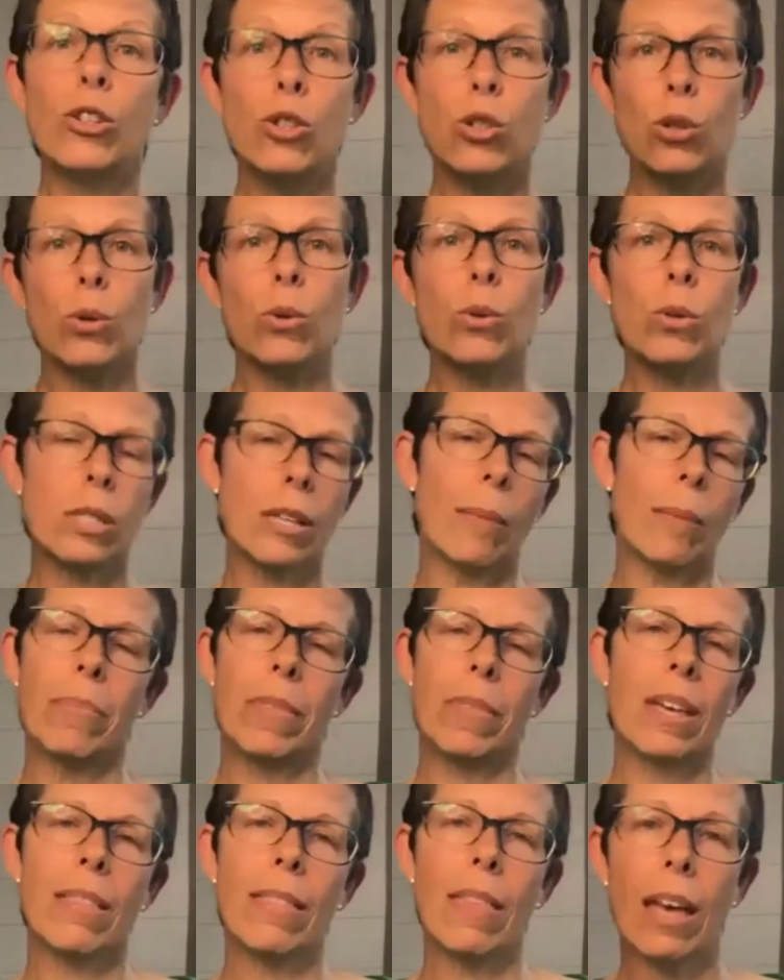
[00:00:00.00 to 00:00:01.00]
do
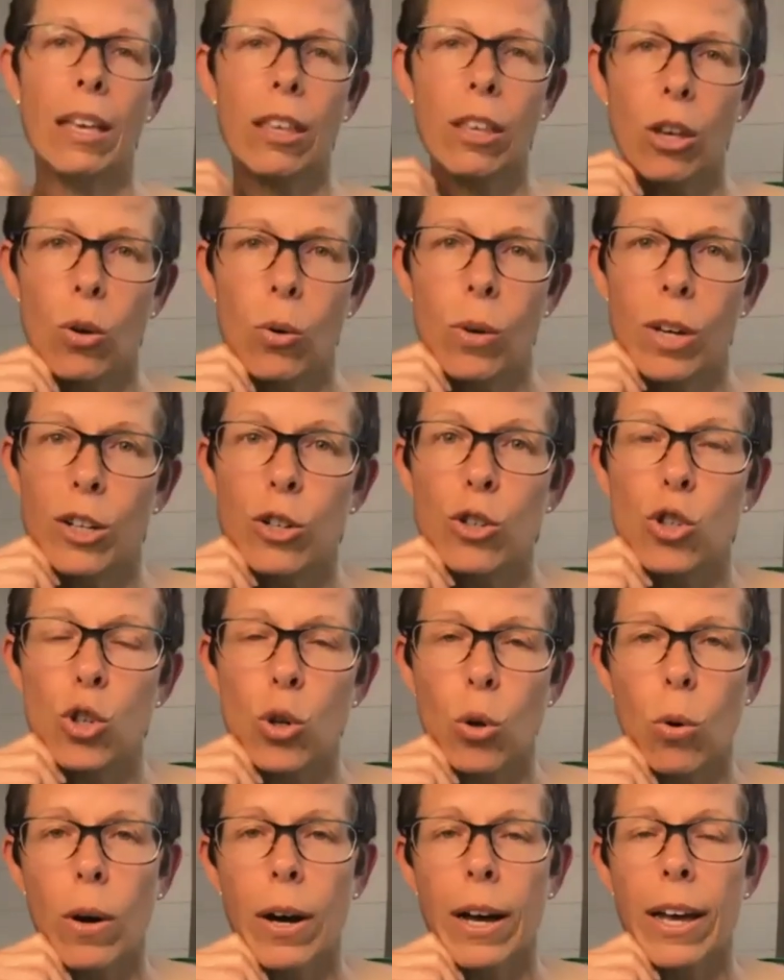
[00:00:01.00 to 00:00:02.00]
something that you
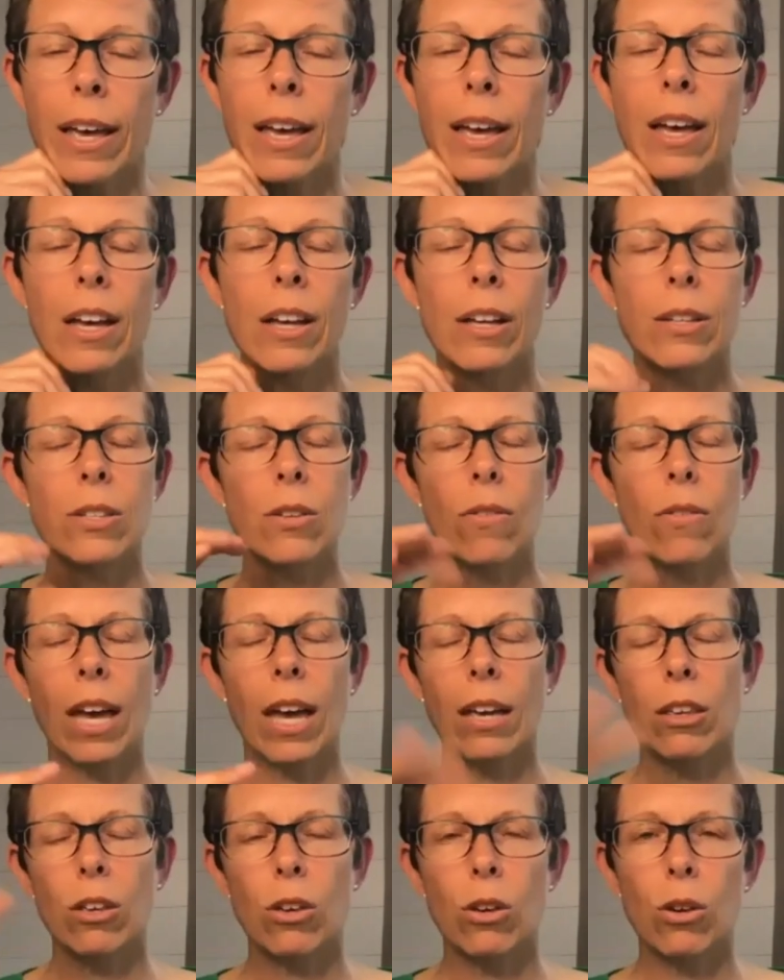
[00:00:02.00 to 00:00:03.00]
enjoy so
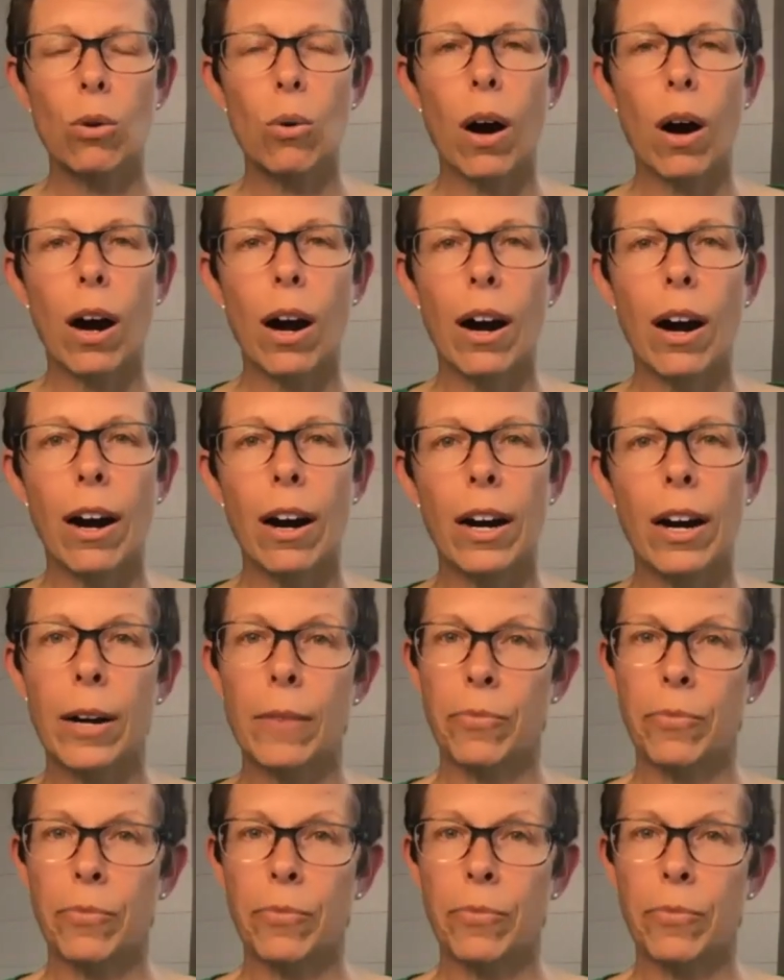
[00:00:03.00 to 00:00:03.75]
that you are,